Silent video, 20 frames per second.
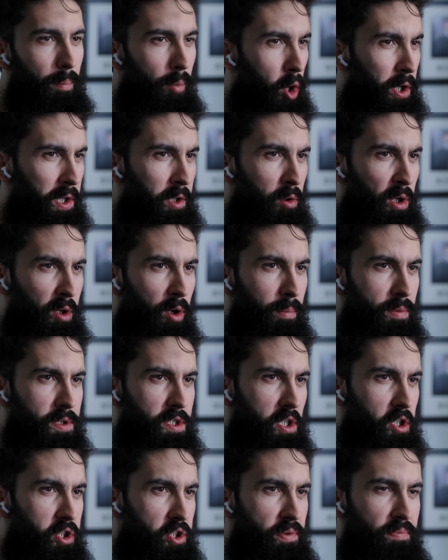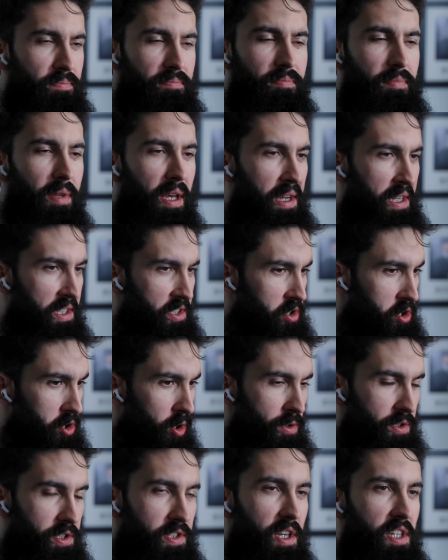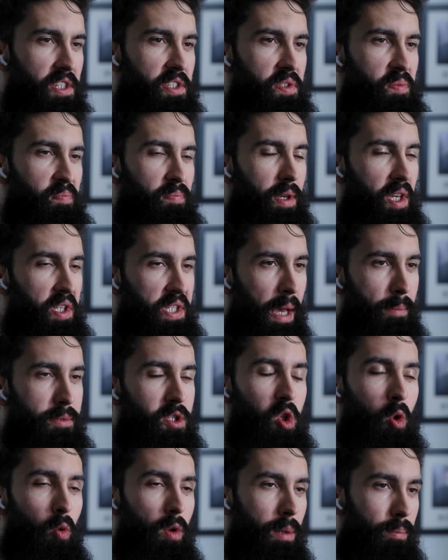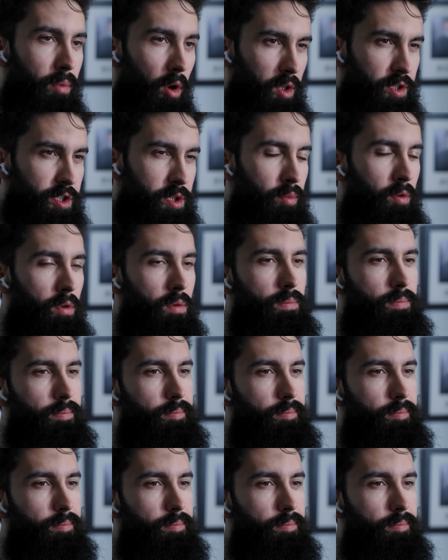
Body recomposition, as Sean says, is absolutely possible.